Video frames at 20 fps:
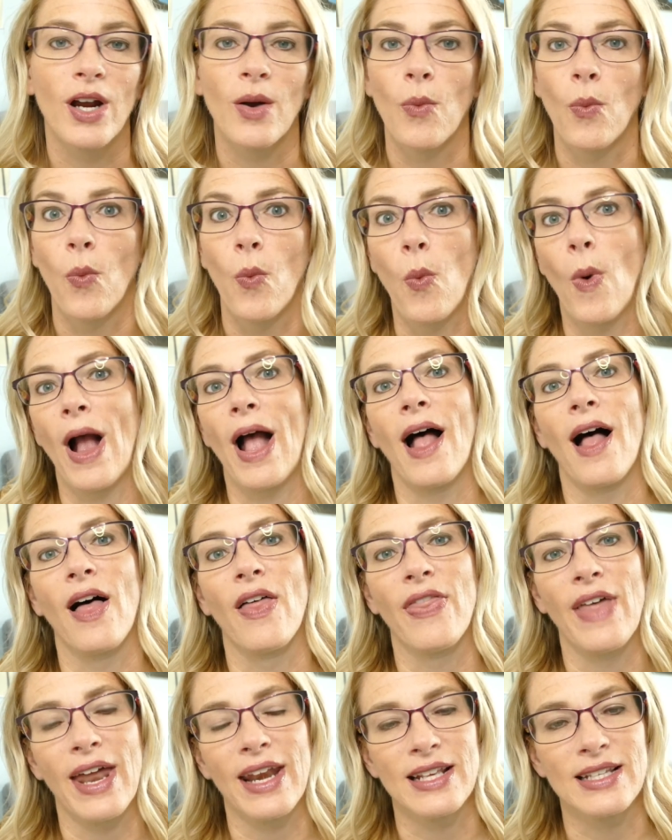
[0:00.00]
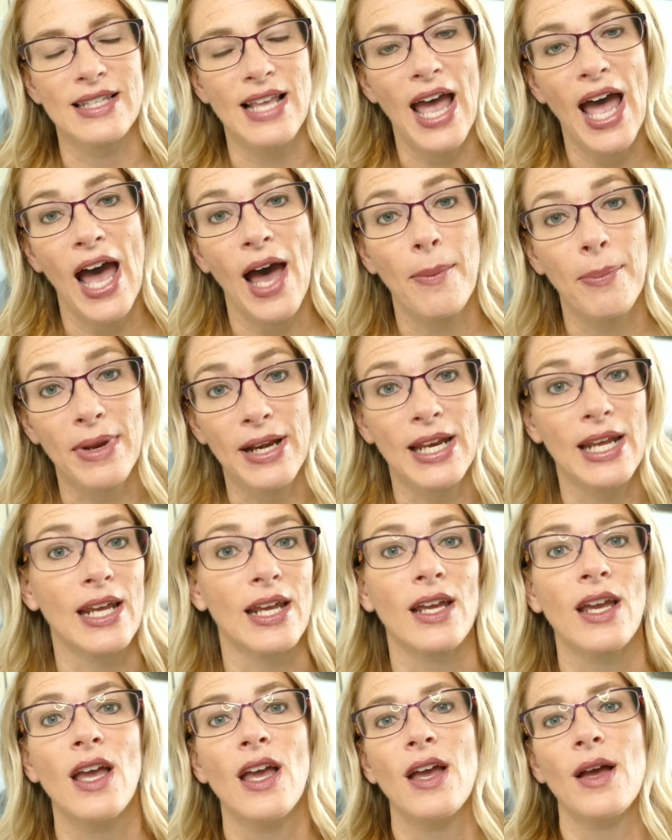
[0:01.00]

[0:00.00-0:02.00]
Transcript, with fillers: while that is happening.